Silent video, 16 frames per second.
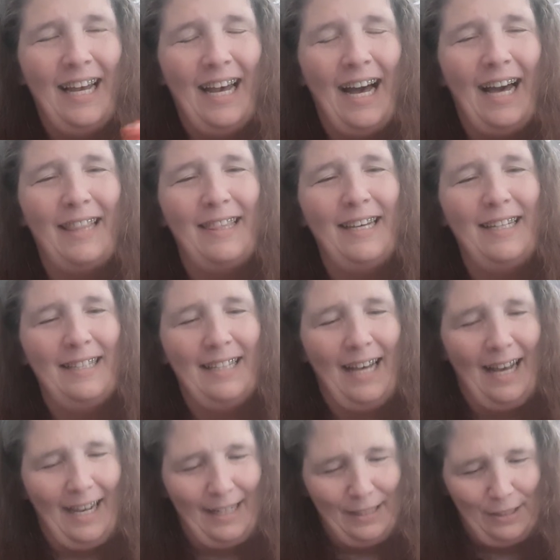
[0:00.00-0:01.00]
I think the
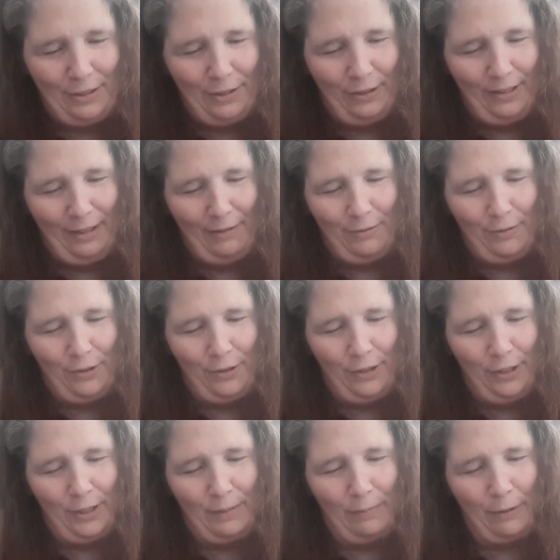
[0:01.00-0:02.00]
eyes turned out
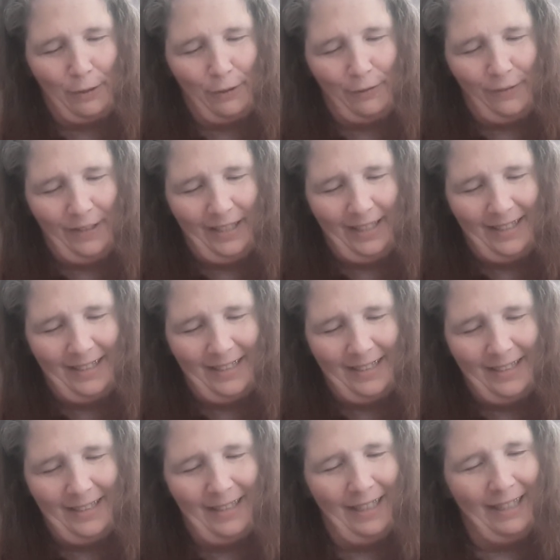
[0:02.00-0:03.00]
just perfect.
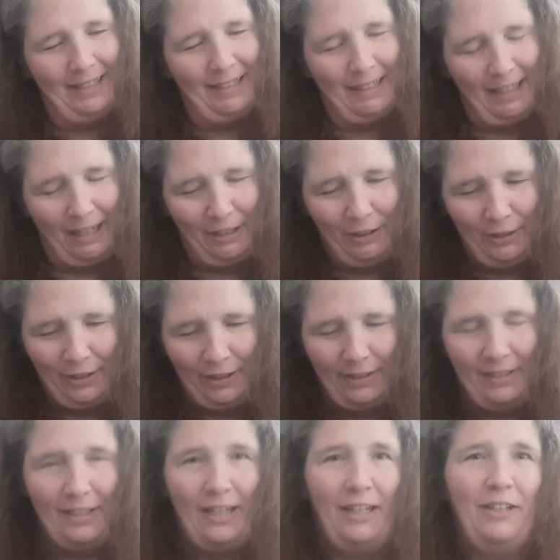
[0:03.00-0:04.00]
Like the color,
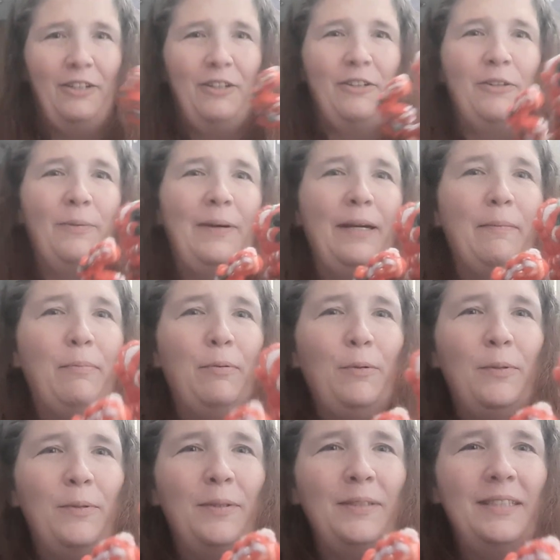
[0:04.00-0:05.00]
the way it
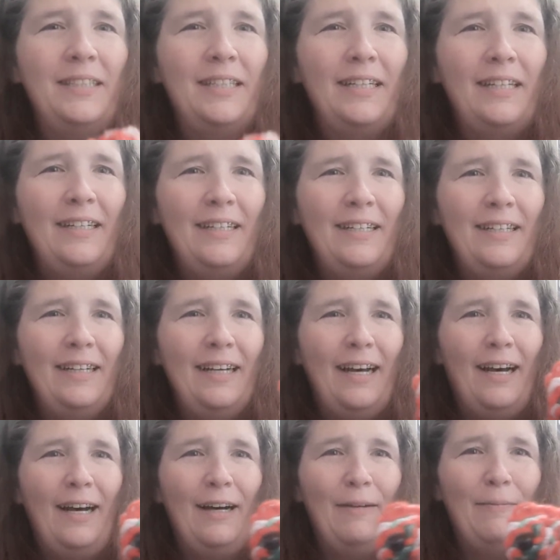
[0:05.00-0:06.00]
pooled.
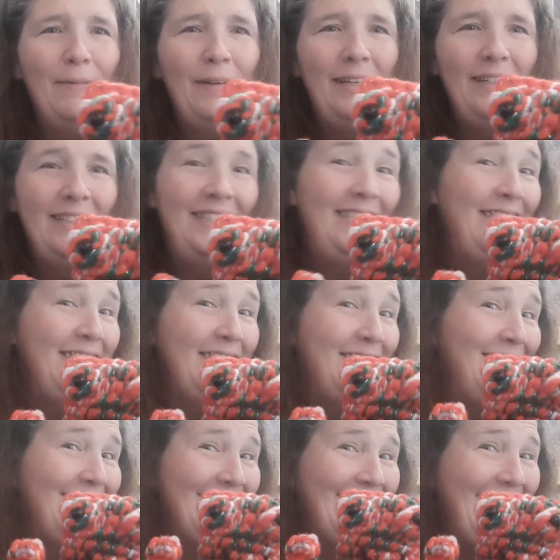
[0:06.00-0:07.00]
He just
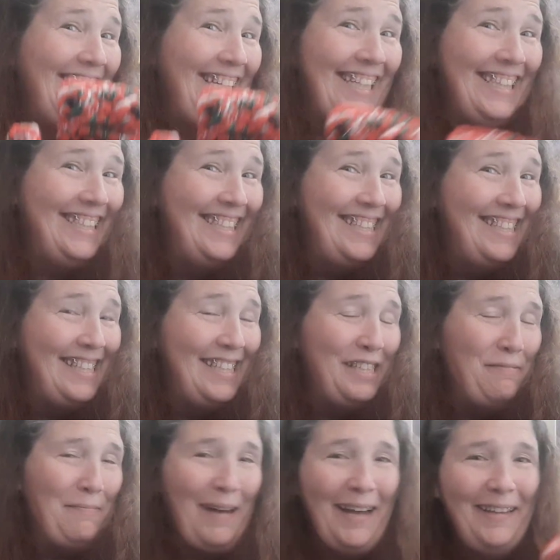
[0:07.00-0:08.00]
looks like he's
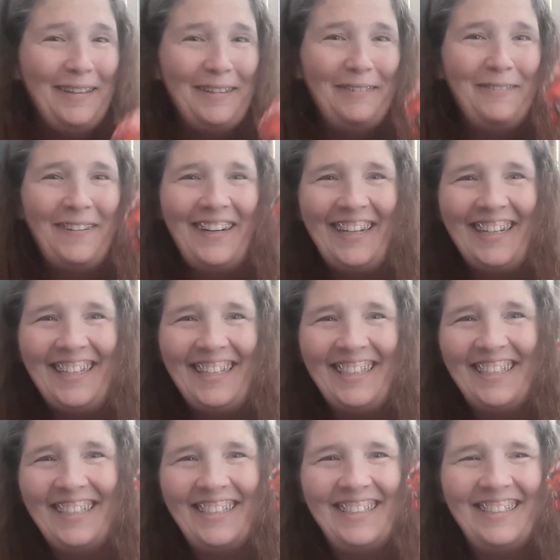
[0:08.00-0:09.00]
smiling away.
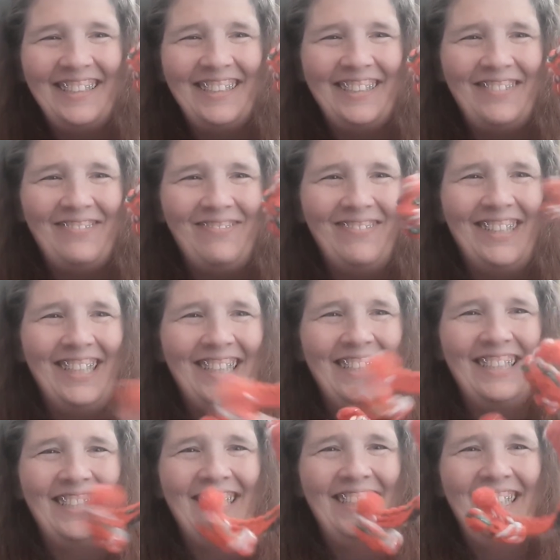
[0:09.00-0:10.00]

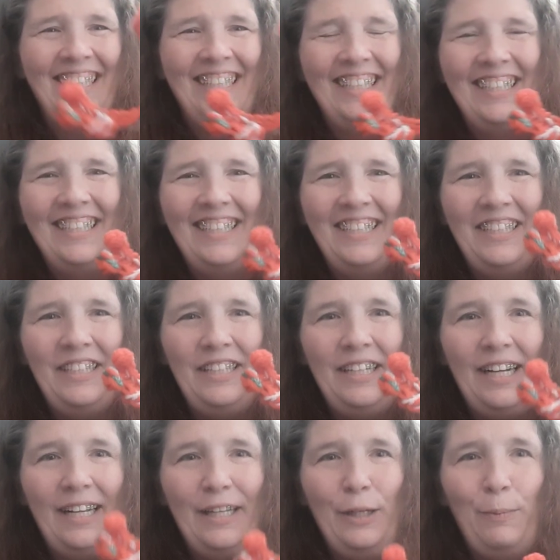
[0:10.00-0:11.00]
But
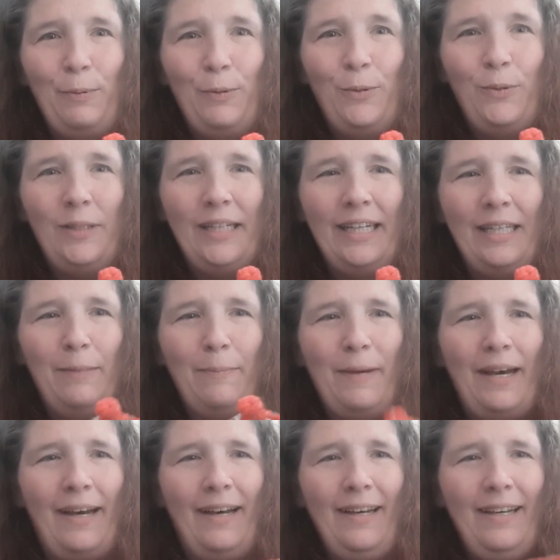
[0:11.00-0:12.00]
got a little pooling in the
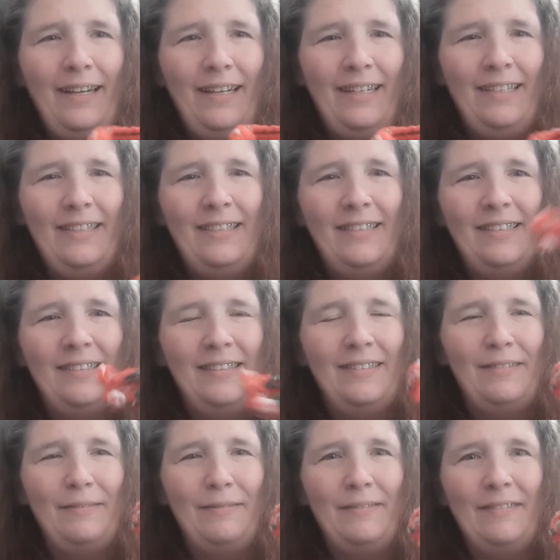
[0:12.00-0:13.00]
back.
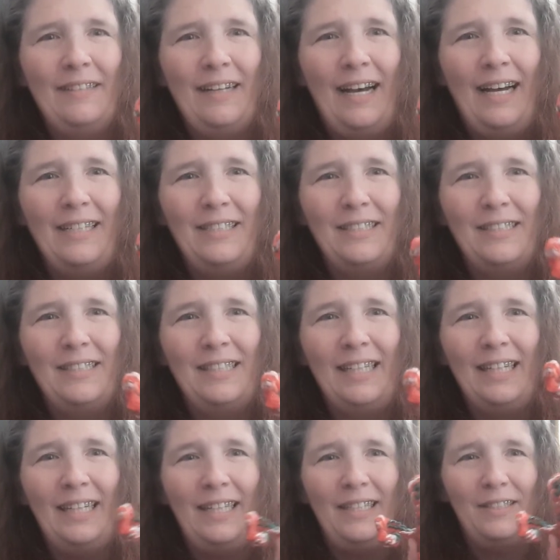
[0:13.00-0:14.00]
I just
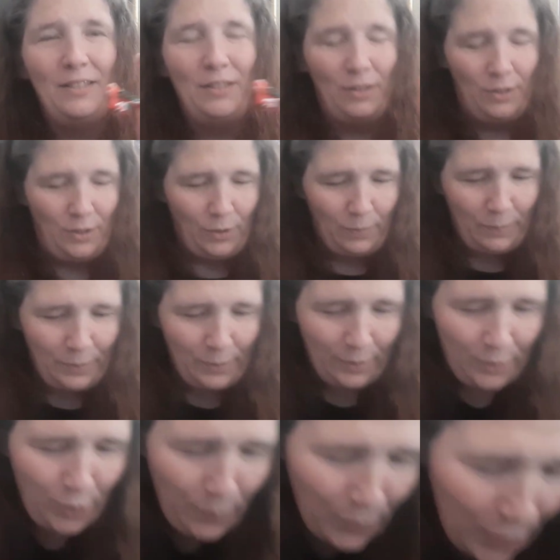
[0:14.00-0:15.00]
think he's super